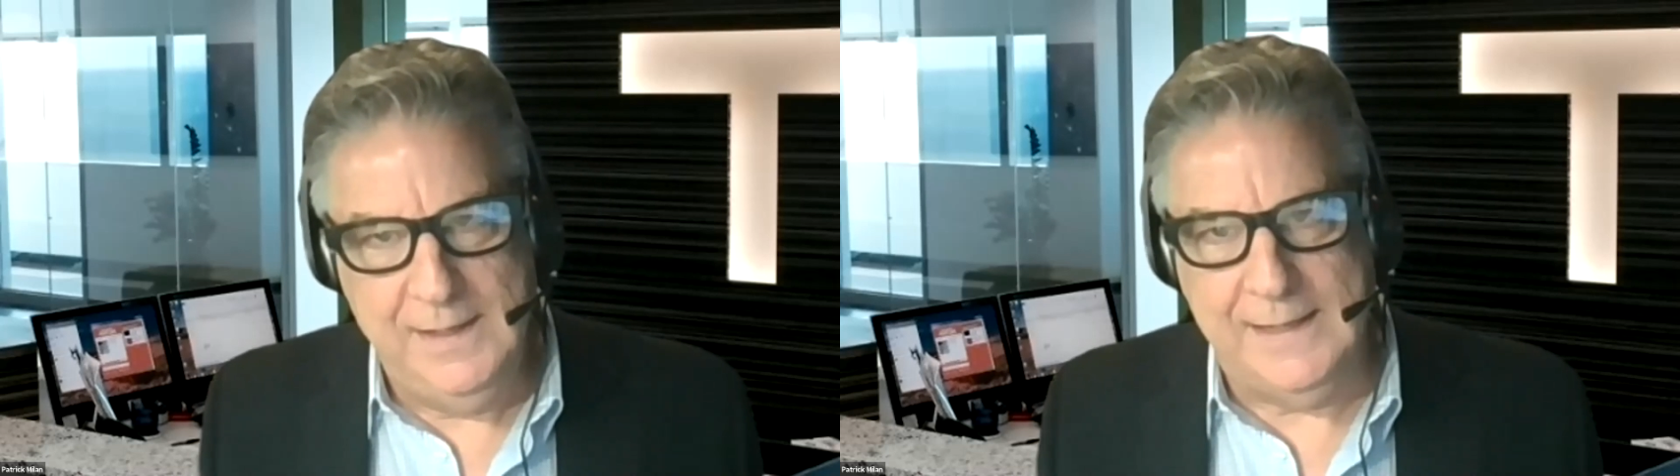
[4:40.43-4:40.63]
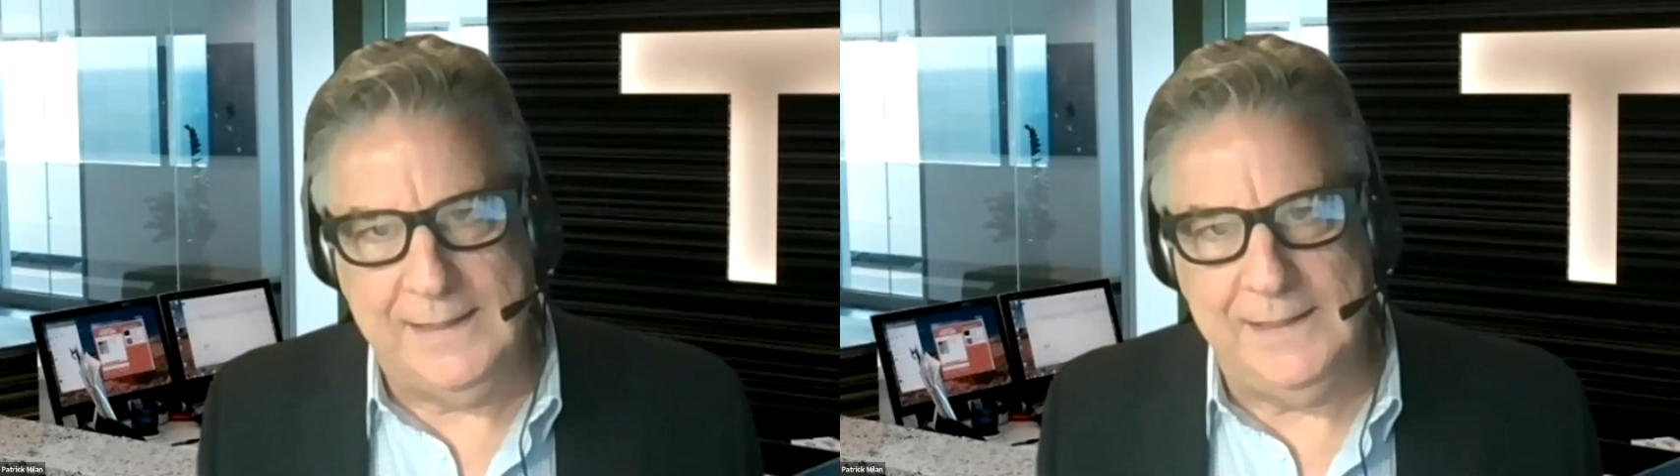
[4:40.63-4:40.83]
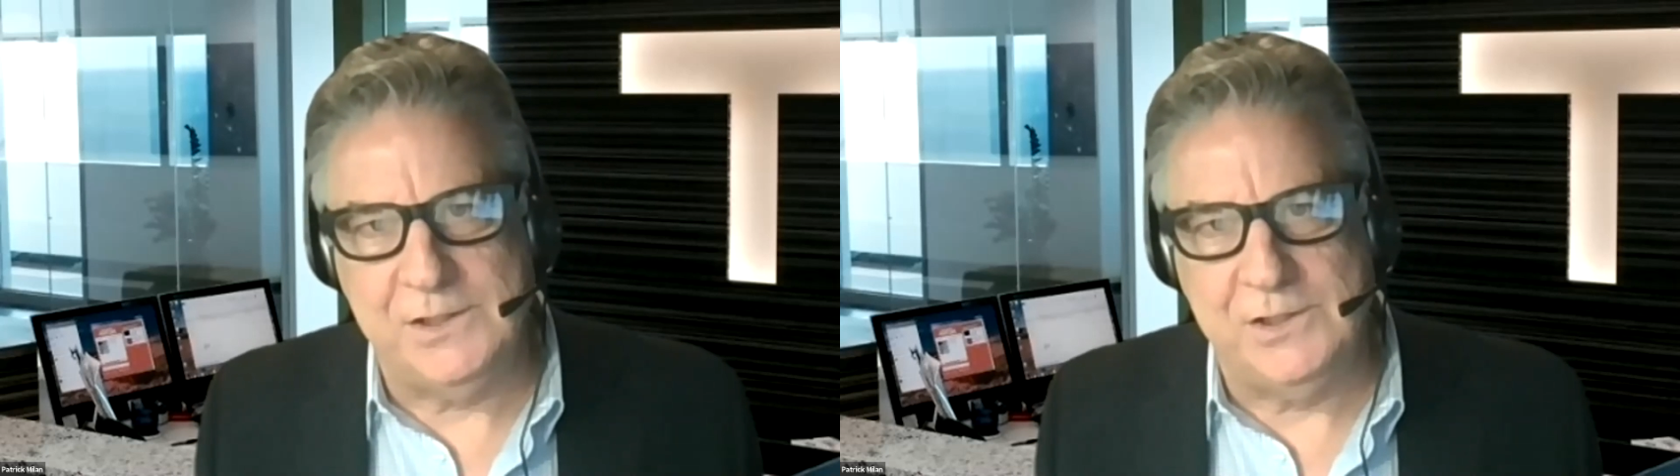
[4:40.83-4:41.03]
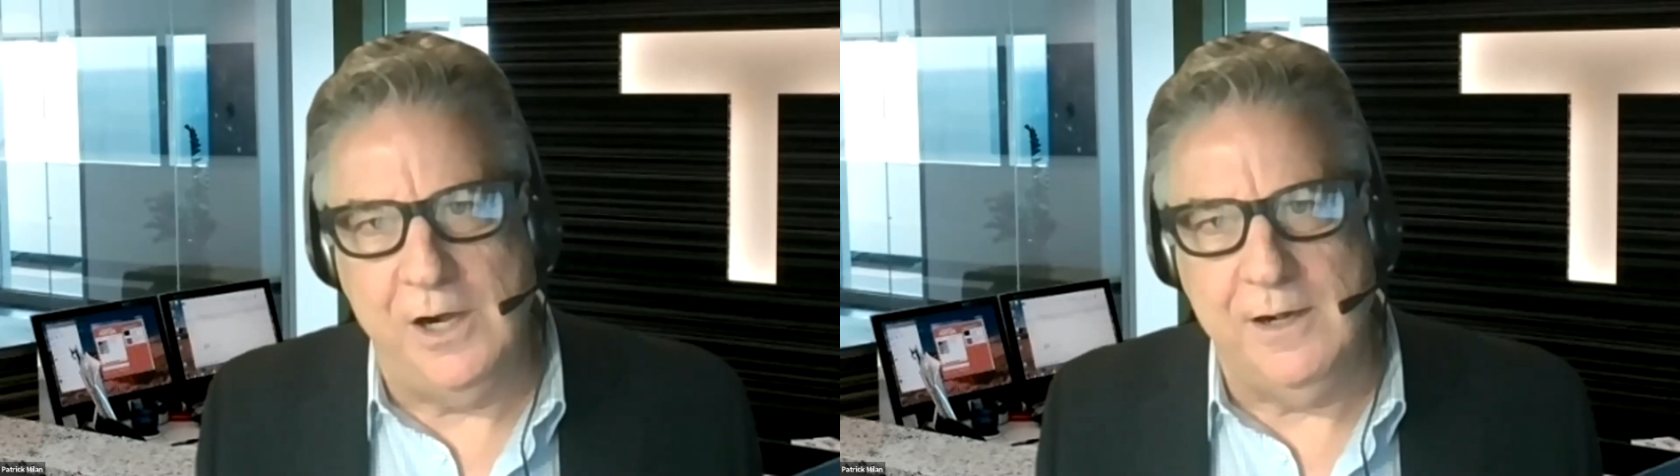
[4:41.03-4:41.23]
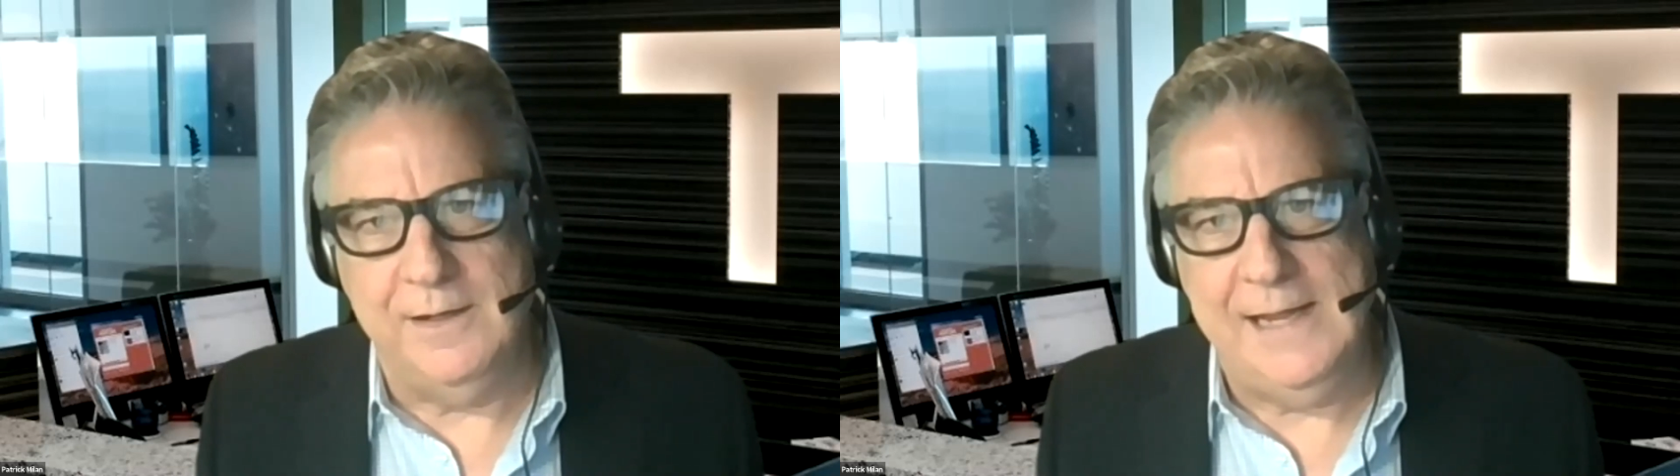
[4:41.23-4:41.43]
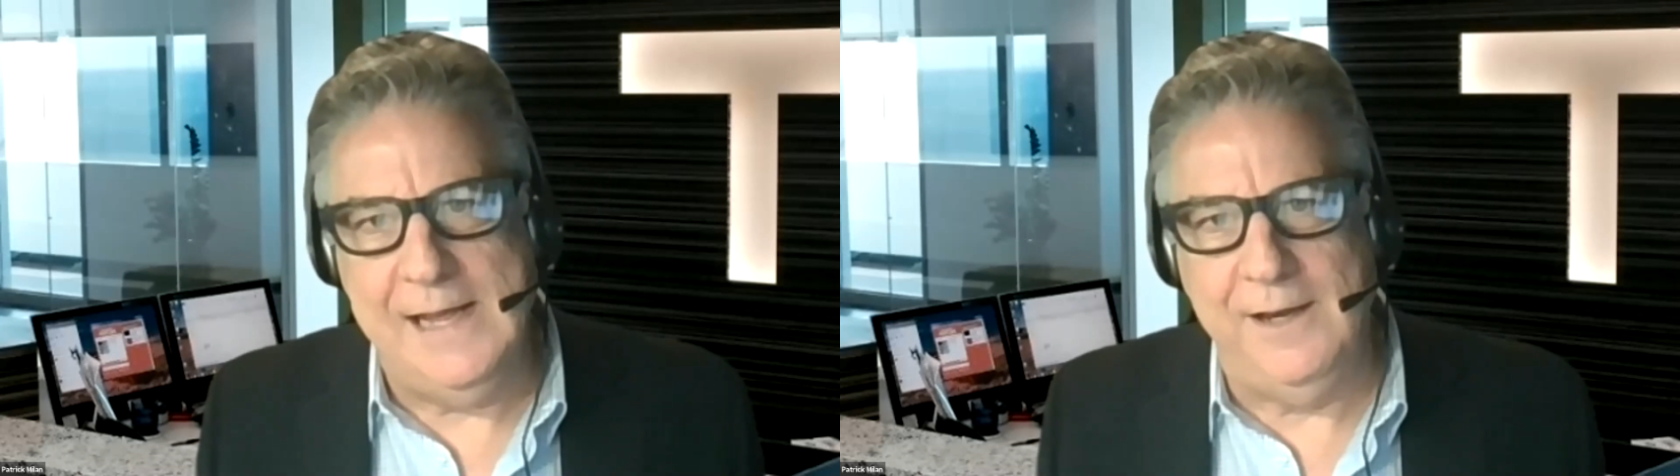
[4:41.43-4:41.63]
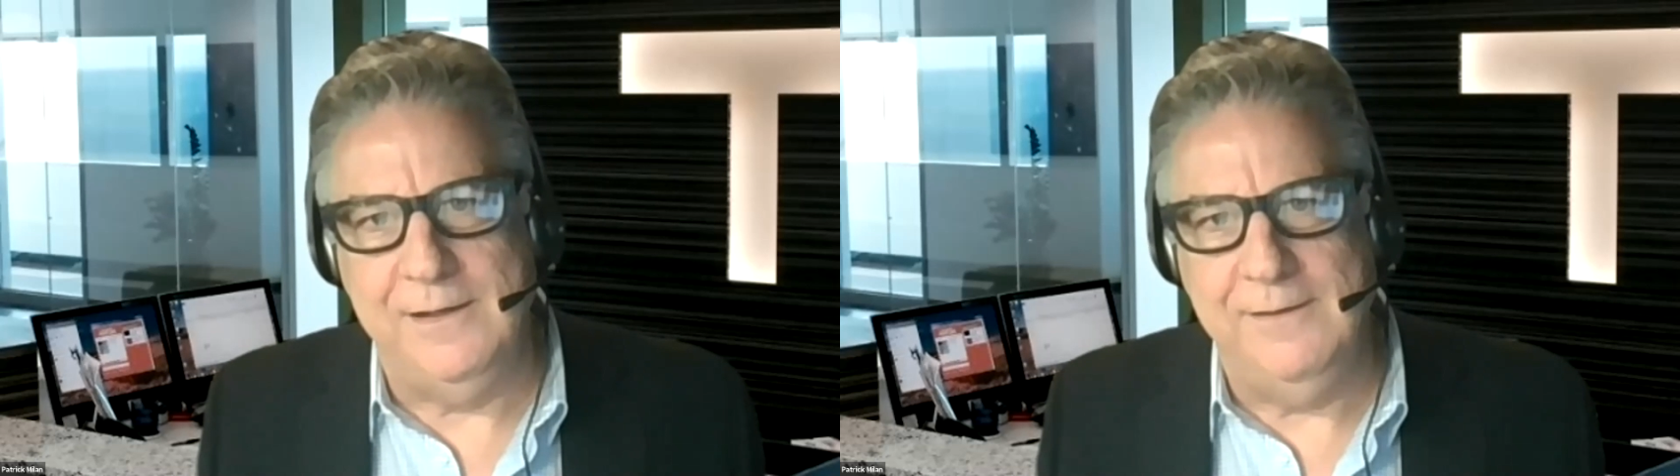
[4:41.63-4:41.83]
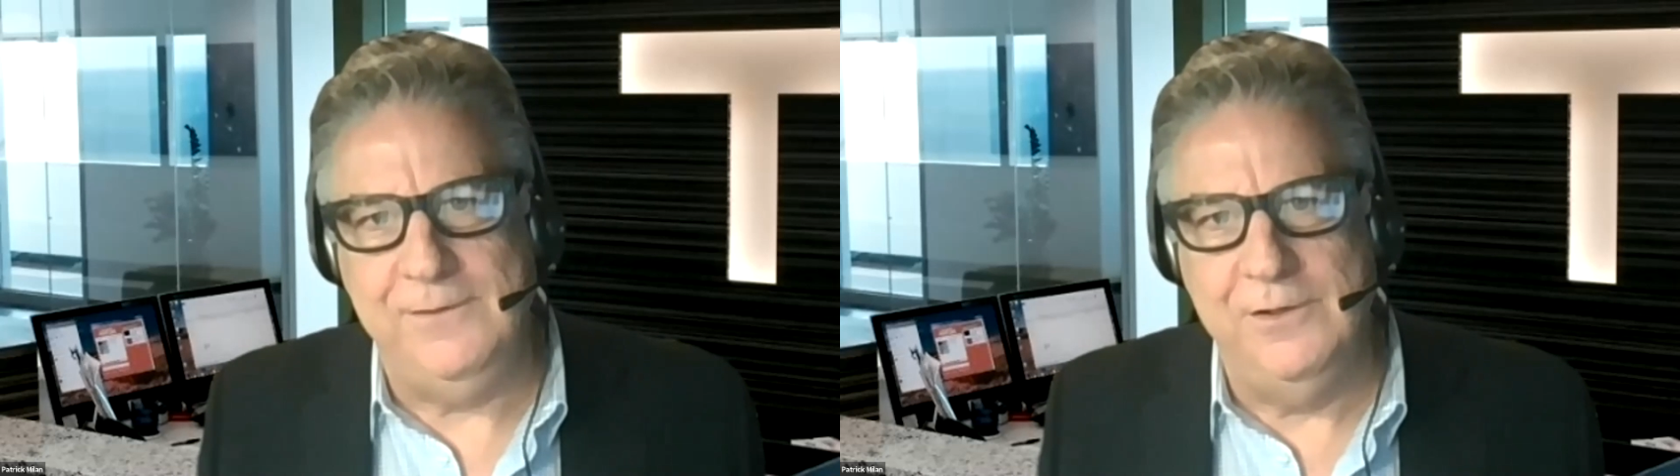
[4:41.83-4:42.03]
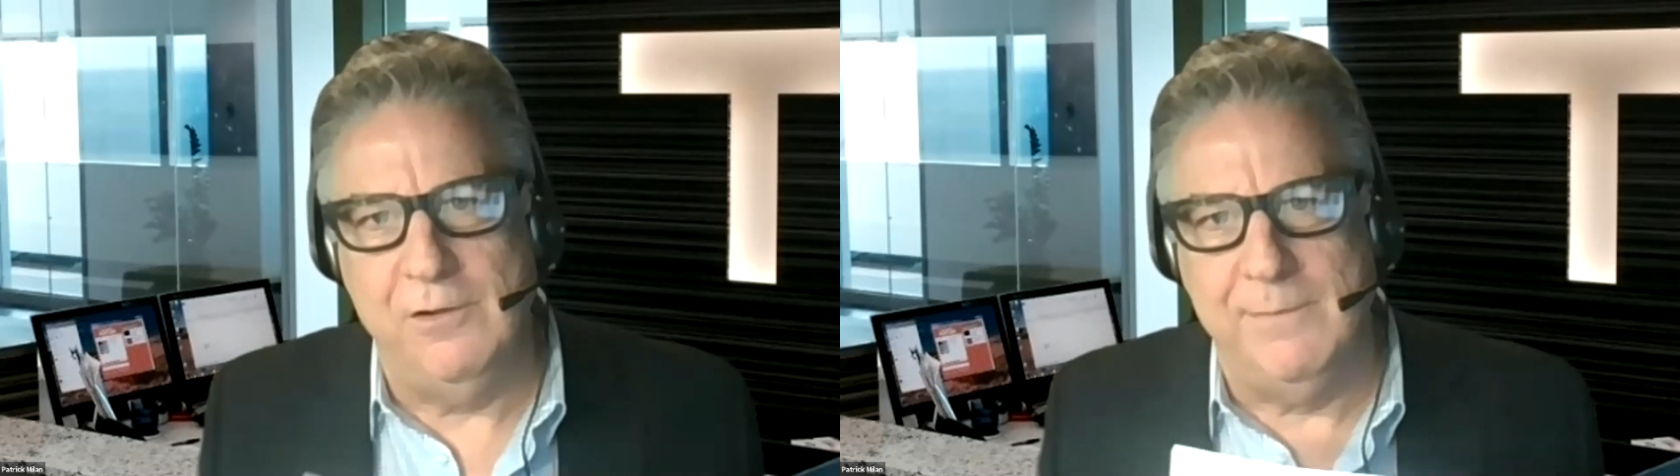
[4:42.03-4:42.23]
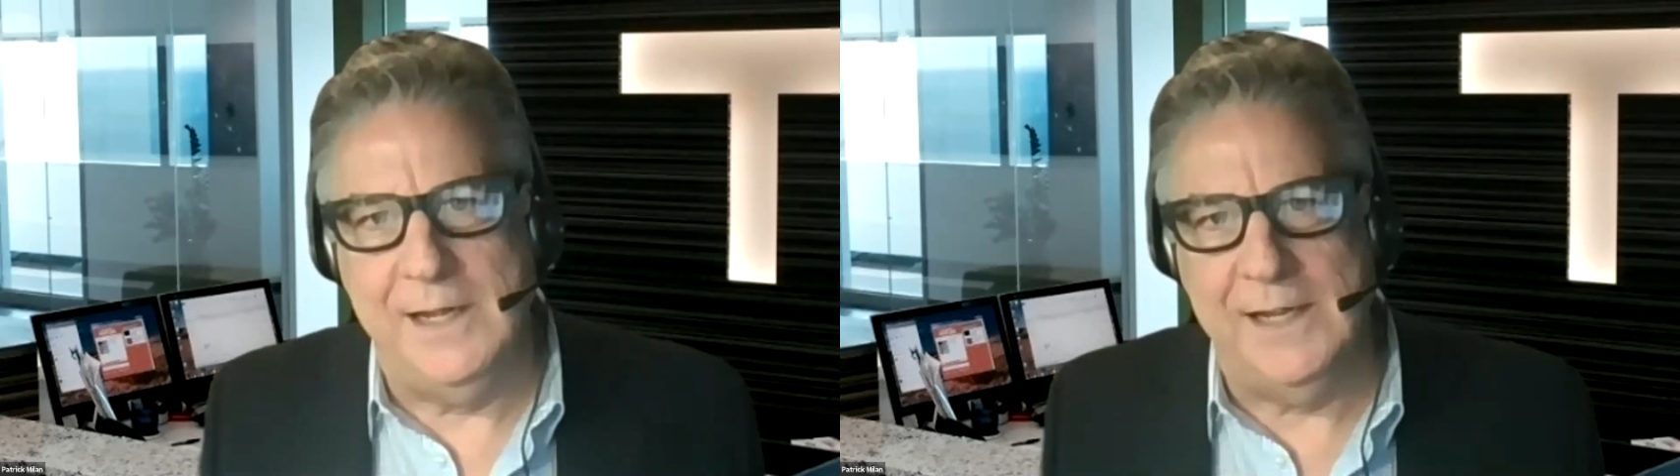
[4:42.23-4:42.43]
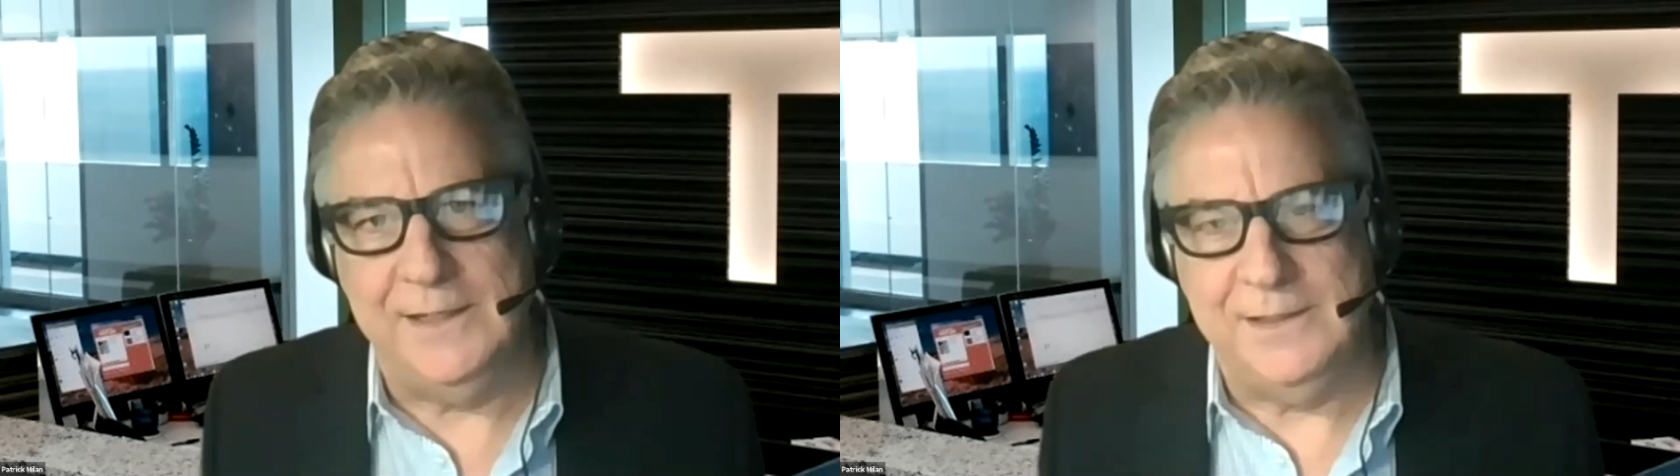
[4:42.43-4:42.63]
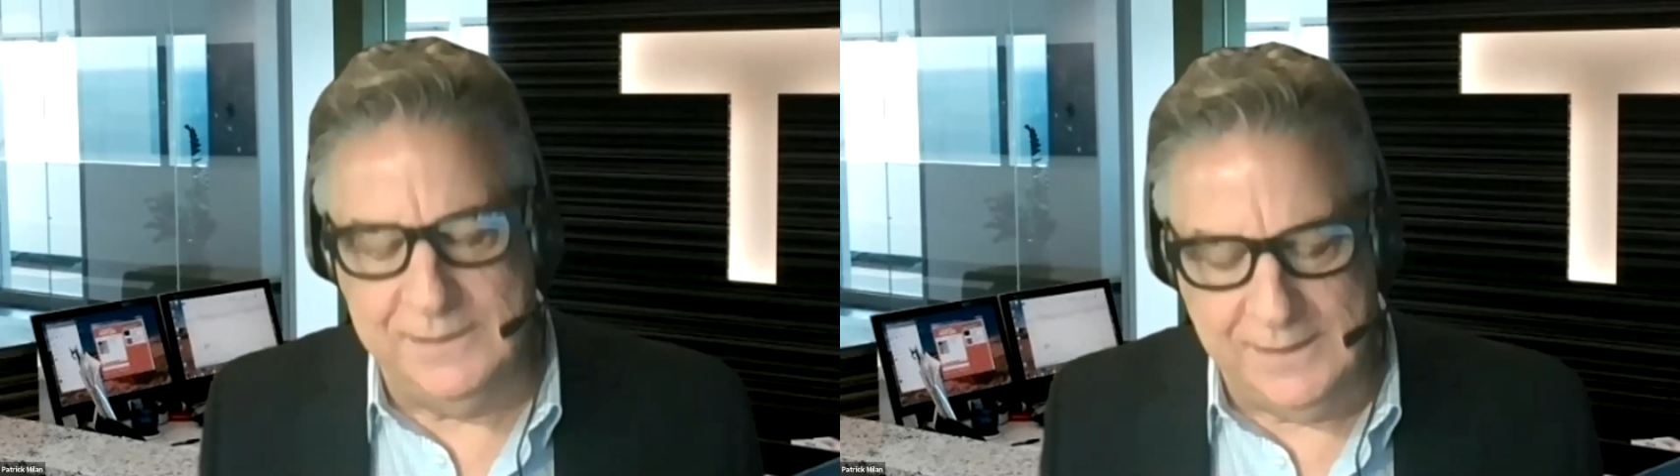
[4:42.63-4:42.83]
I'd like to start, Alan, if you don't mind.